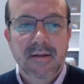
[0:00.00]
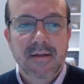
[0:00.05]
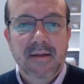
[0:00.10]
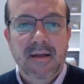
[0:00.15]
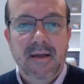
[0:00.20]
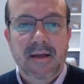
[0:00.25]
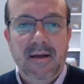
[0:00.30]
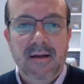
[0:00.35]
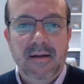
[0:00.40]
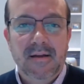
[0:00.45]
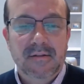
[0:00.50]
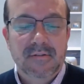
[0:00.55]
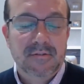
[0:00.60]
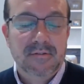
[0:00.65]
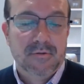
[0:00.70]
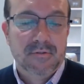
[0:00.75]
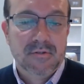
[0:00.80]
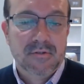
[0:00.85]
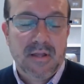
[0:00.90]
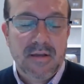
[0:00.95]
And
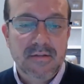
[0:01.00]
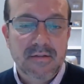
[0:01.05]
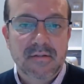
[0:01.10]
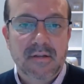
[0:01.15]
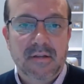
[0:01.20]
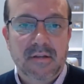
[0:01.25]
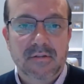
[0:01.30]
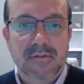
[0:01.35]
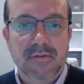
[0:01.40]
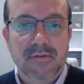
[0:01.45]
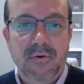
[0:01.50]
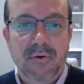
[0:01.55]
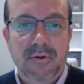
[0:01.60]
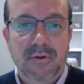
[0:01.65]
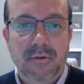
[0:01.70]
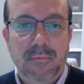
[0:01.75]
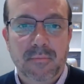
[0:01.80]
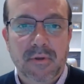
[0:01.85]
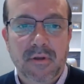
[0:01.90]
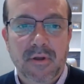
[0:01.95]
so slicing is
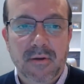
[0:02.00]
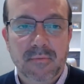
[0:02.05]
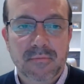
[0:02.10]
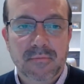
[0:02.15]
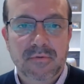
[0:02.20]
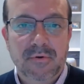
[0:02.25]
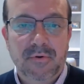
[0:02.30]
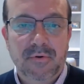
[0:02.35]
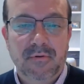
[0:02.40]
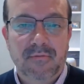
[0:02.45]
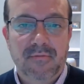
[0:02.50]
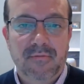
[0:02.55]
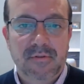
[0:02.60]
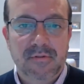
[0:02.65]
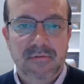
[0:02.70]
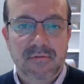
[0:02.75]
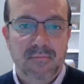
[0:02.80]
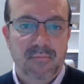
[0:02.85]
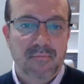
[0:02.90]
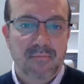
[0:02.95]
going to become sort of
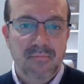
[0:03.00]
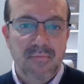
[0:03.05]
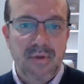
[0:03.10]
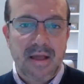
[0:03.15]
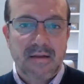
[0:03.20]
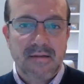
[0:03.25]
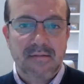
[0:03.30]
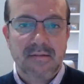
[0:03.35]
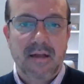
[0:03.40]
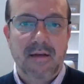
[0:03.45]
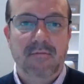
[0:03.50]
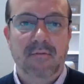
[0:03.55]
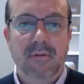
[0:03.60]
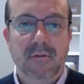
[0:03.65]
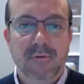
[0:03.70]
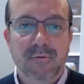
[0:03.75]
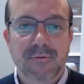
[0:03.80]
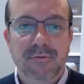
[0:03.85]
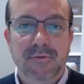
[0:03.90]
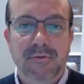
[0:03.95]
this next
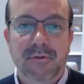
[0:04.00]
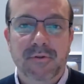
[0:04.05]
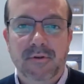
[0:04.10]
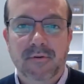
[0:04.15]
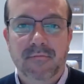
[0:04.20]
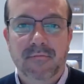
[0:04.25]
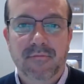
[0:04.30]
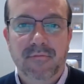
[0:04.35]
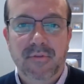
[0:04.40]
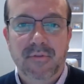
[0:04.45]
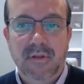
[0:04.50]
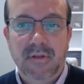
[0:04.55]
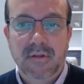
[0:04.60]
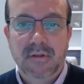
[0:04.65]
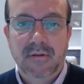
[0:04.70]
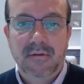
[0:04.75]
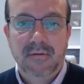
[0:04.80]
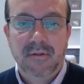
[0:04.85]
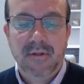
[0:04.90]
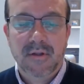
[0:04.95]
evolution of
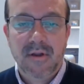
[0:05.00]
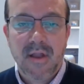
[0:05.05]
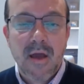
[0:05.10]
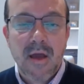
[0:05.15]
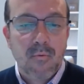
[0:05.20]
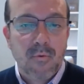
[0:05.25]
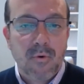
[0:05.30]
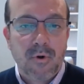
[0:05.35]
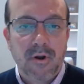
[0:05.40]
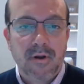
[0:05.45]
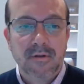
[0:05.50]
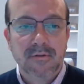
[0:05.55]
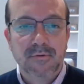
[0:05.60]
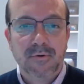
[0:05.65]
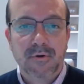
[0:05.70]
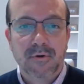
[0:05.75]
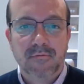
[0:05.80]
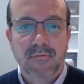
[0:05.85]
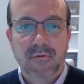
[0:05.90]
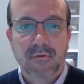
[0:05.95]
the network
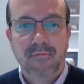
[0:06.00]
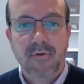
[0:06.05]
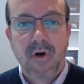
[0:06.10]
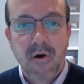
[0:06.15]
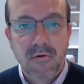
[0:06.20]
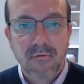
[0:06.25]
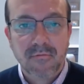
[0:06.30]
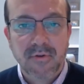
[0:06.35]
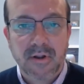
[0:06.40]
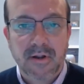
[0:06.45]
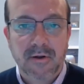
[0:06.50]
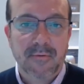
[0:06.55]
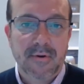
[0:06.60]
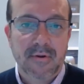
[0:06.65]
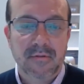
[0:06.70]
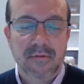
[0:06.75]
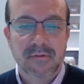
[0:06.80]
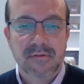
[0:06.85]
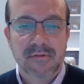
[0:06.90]
sort of evolving around the